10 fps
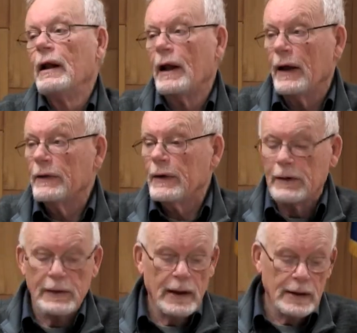And
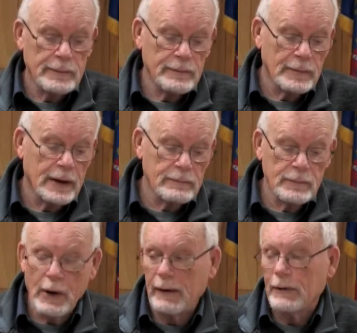
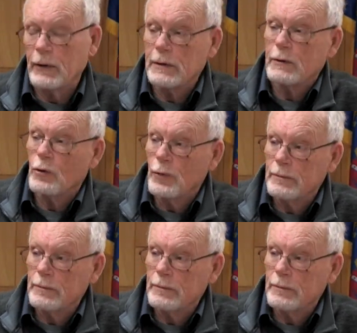you have a good group.